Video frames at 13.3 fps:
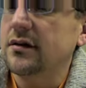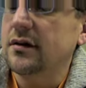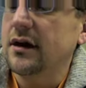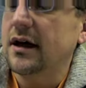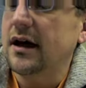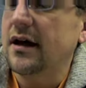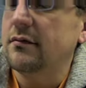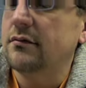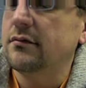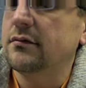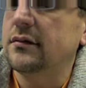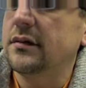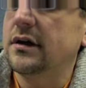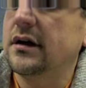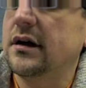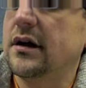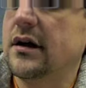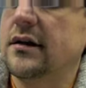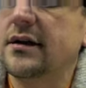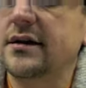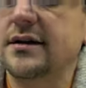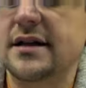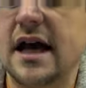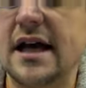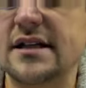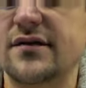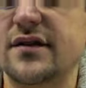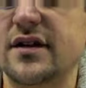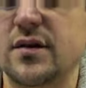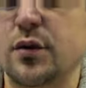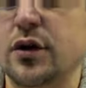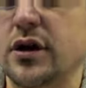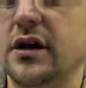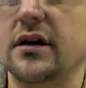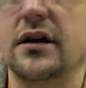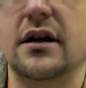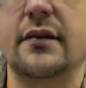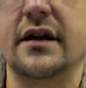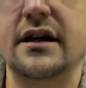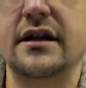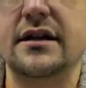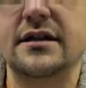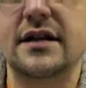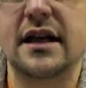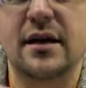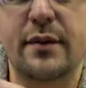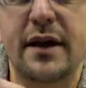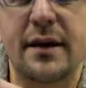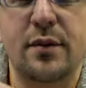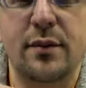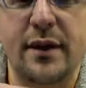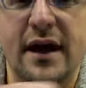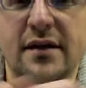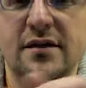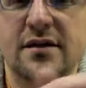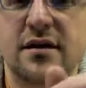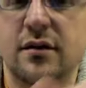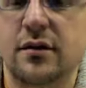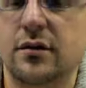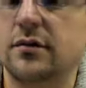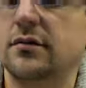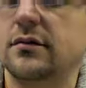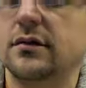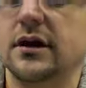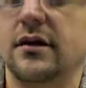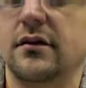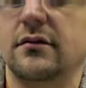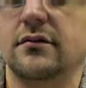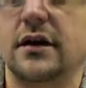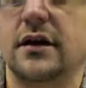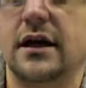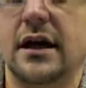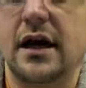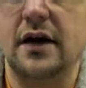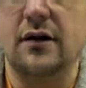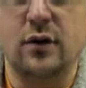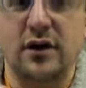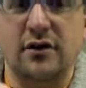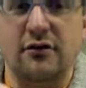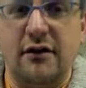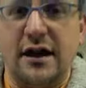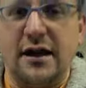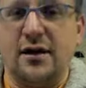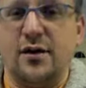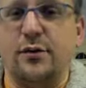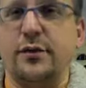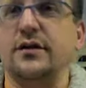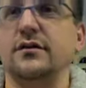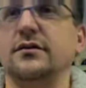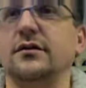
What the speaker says: The size of it is pretty good. I mean, it is like a paperback, so, I kind of want to crack it open.